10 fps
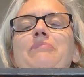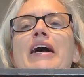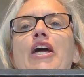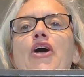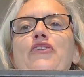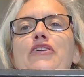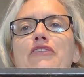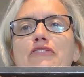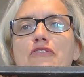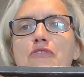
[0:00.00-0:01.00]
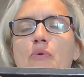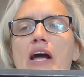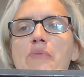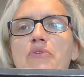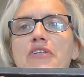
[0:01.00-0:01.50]
is my 100th
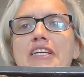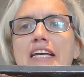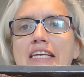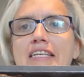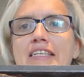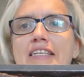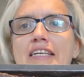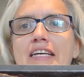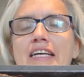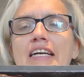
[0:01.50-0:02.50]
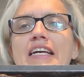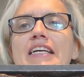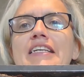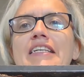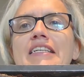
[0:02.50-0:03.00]
subscriber cake.
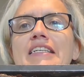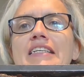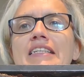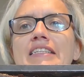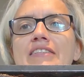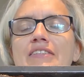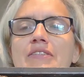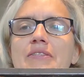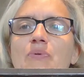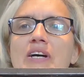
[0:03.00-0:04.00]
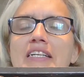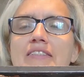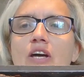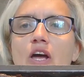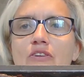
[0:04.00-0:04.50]
He is,
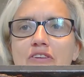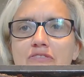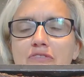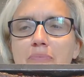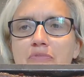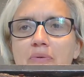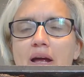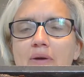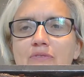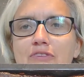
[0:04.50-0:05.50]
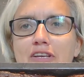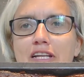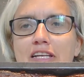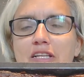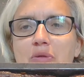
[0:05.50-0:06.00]
well, the 100 flipped around
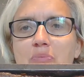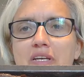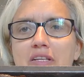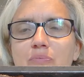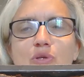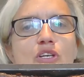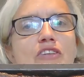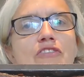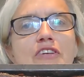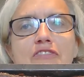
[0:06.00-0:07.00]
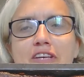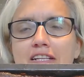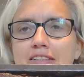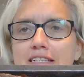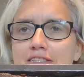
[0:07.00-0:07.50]
a little bit. You can still
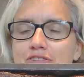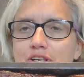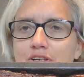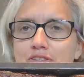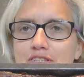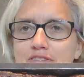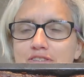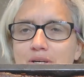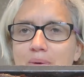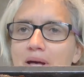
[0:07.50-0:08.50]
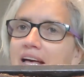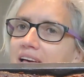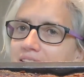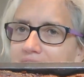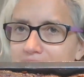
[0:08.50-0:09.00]
tell it's 100. So
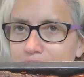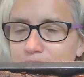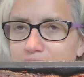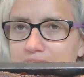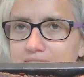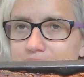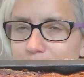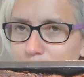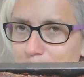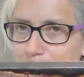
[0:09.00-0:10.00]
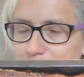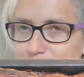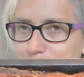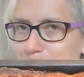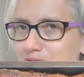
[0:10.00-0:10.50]
thank you guys so much
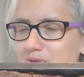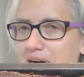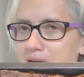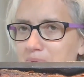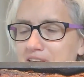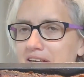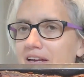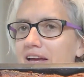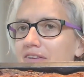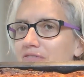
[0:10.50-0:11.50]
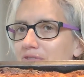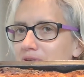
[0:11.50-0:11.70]
for subscribing and